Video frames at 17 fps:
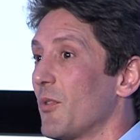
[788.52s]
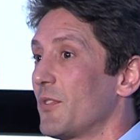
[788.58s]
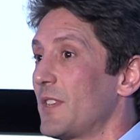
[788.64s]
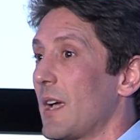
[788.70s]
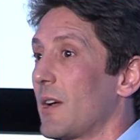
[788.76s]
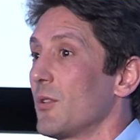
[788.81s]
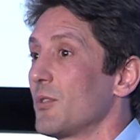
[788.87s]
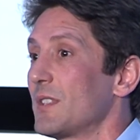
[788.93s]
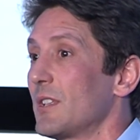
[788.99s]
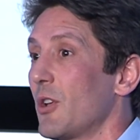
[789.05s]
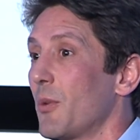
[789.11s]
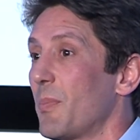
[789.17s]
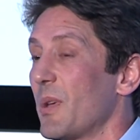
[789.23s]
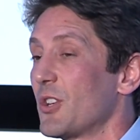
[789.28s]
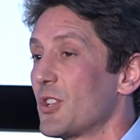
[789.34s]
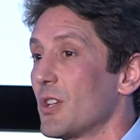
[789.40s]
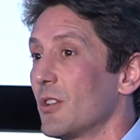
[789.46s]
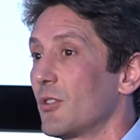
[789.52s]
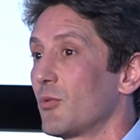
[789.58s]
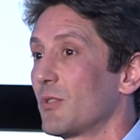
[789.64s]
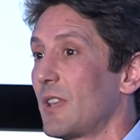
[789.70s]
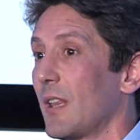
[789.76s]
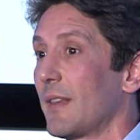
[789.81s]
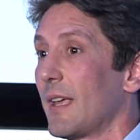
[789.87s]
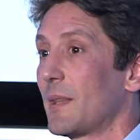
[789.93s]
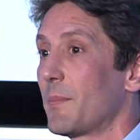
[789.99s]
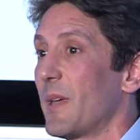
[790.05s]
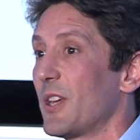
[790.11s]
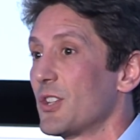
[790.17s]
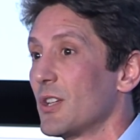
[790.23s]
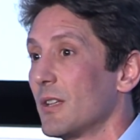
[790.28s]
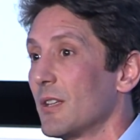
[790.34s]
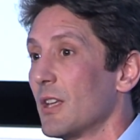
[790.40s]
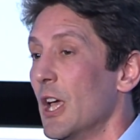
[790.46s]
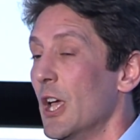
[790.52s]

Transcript: of diagnosing a patient to tell that patient,